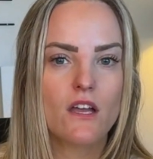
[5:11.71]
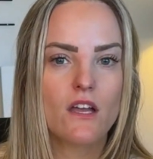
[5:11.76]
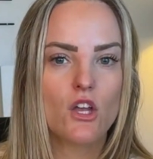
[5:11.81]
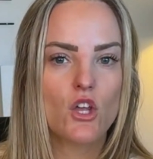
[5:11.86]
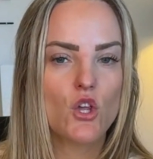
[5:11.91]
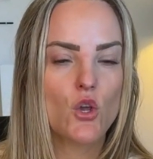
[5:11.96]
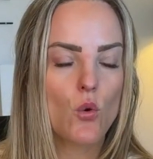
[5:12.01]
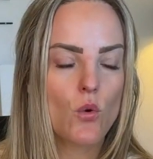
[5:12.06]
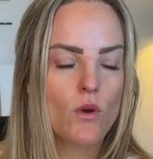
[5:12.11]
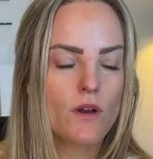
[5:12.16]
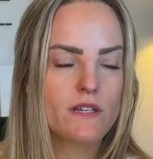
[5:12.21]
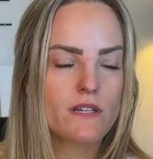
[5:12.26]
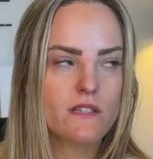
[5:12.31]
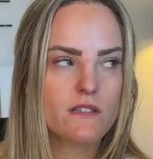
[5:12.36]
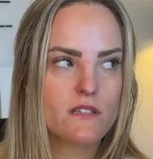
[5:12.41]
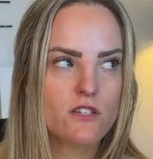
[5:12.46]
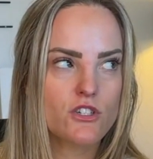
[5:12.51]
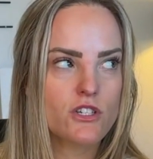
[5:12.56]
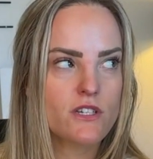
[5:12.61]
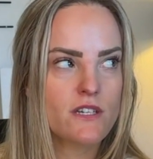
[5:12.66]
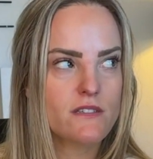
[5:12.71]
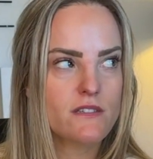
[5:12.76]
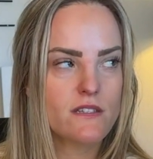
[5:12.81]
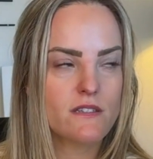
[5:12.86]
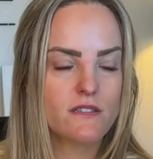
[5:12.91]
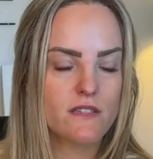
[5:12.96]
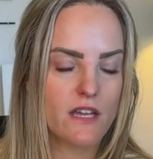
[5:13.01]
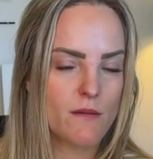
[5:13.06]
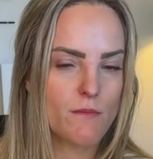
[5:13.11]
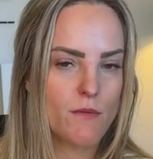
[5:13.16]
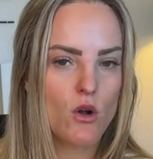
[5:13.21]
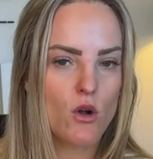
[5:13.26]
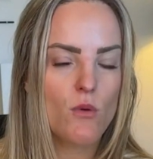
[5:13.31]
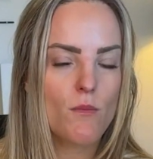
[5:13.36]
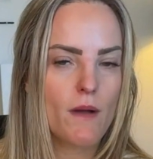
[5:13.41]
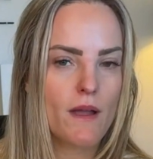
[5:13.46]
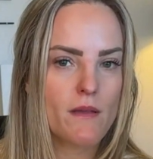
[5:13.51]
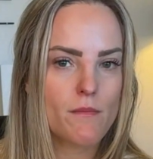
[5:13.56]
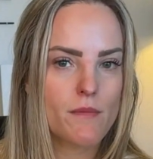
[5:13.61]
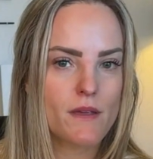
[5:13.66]
your decision as a CMO
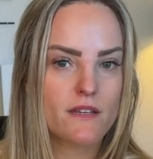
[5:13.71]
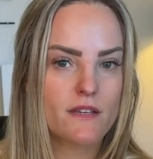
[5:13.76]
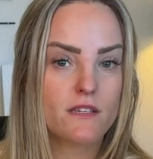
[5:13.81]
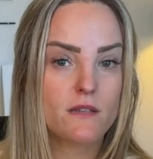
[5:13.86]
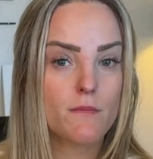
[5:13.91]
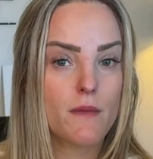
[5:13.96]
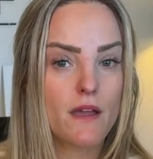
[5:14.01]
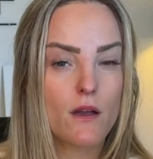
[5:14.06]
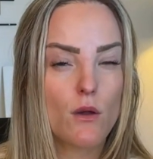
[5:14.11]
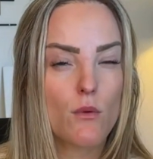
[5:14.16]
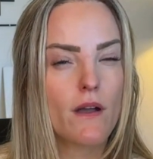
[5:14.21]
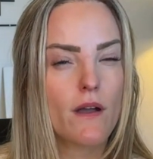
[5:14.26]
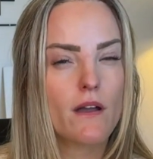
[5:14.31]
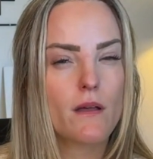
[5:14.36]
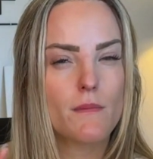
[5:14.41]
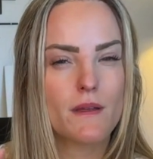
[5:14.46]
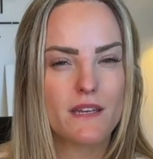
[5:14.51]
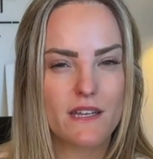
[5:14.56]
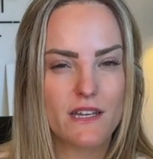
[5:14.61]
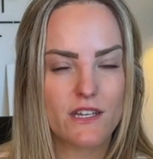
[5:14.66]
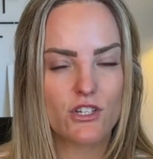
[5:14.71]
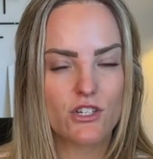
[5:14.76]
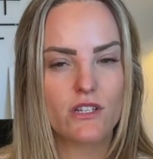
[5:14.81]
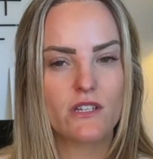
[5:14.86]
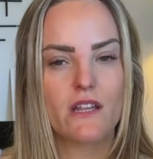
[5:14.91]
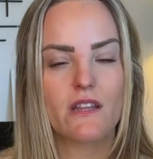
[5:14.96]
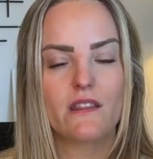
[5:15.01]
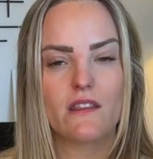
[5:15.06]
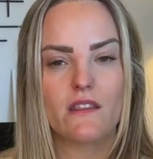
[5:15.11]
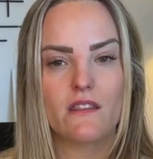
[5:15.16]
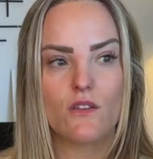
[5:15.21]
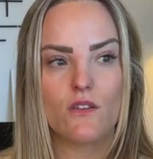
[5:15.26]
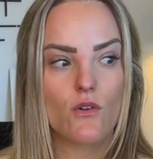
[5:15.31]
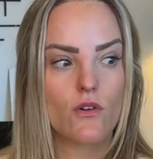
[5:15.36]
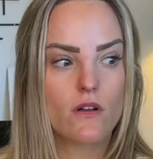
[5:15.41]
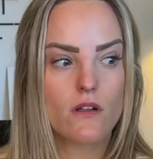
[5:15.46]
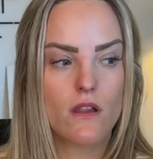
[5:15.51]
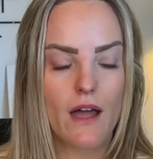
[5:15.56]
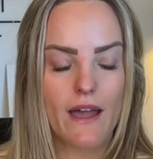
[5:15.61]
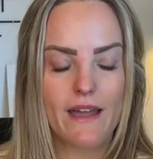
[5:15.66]
might be to make a recommendation that your
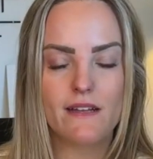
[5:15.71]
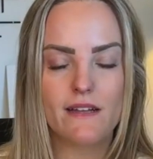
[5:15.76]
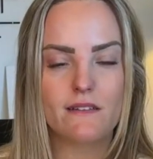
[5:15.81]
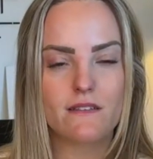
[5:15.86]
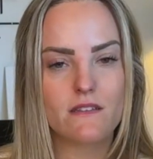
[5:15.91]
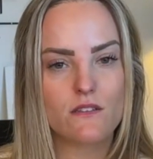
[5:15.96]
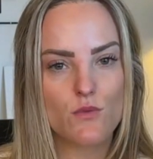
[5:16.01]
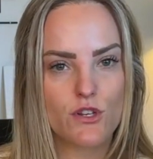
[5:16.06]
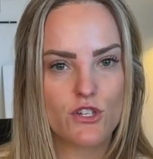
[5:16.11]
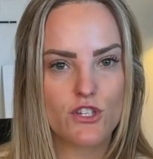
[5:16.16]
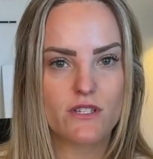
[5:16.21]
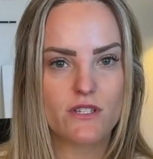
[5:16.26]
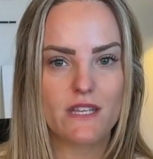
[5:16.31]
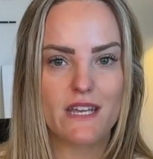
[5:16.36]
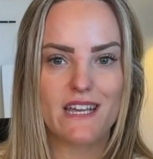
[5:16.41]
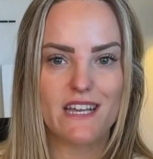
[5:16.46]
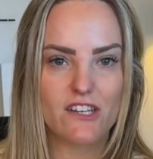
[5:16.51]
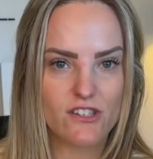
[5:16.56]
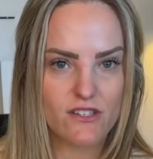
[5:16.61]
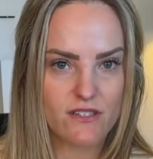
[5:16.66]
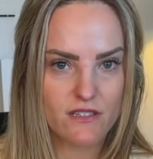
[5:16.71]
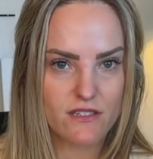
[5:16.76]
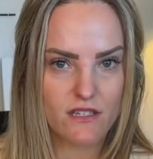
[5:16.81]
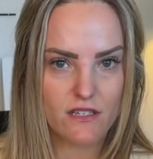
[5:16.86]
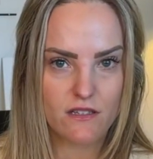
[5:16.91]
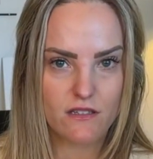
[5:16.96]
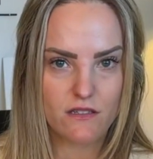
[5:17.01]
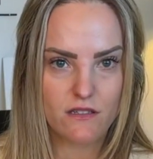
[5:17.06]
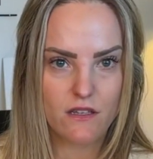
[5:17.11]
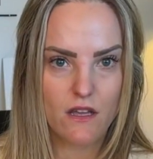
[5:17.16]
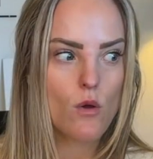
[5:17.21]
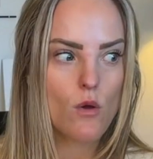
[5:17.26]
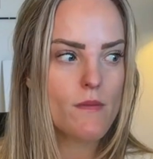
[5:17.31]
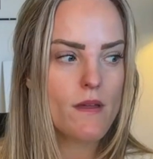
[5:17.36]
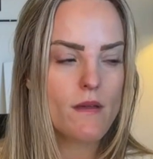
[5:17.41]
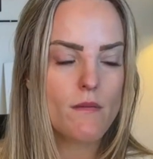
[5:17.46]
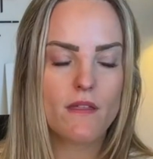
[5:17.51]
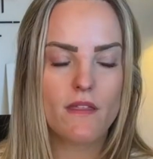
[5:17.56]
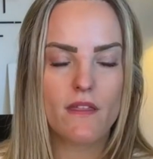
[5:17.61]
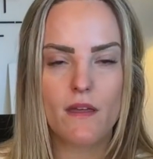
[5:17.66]
client switches agencies, or
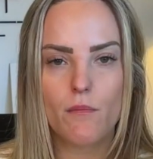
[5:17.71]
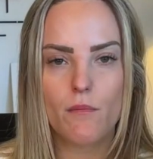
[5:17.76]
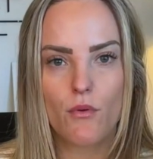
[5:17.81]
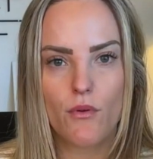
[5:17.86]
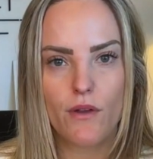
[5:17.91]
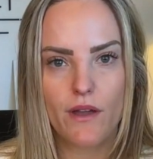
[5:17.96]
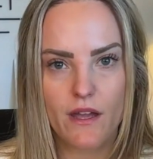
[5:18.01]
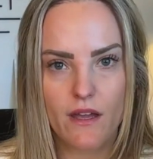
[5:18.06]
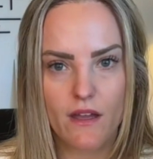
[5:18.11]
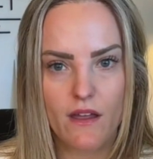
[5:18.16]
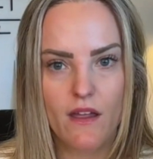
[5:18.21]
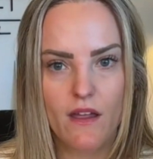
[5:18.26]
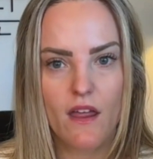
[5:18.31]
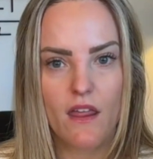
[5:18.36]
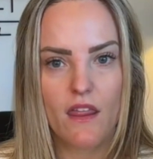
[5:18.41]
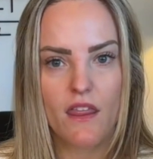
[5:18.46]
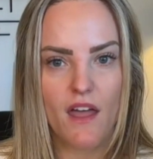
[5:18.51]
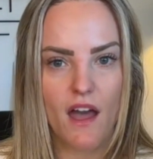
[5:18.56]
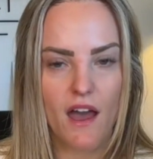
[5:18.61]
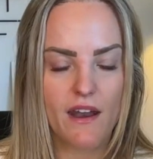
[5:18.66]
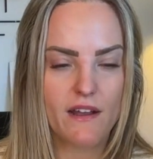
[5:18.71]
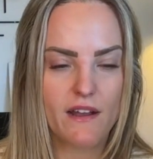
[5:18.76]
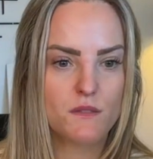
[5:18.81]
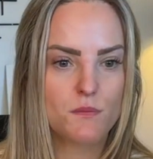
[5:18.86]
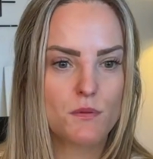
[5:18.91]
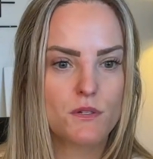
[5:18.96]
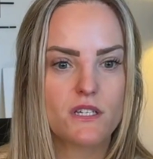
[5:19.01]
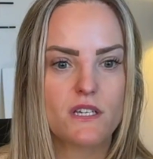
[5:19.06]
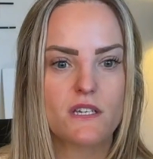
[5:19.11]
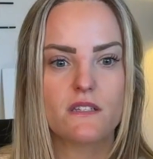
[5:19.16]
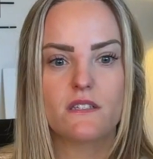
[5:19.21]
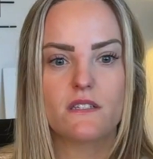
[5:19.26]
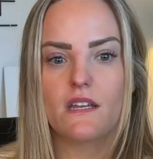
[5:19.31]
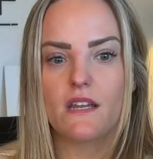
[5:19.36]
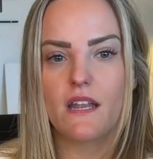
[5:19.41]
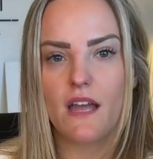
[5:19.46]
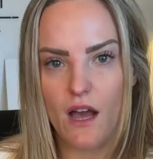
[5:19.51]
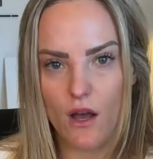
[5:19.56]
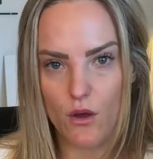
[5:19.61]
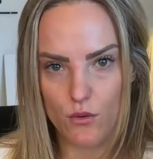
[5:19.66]
maybe they bring that expertise
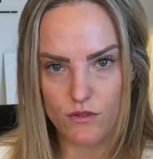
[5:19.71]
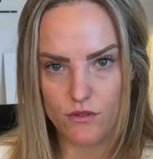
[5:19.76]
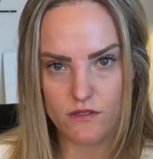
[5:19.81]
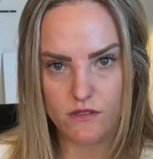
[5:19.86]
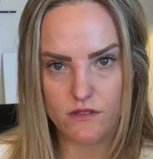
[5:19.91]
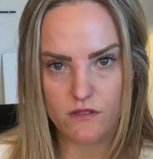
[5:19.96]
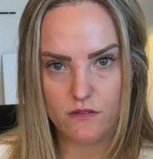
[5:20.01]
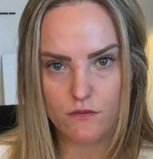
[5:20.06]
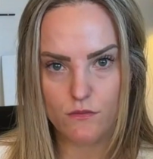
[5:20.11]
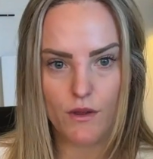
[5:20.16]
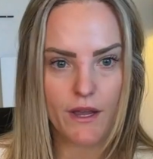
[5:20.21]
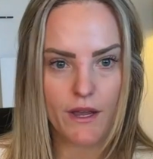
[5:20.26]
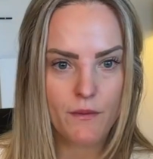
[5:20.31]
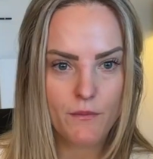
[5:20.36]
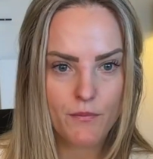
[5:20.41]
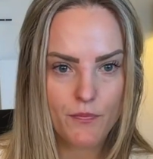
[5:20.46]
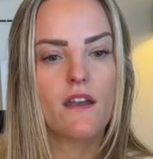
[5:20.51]
in-house, right?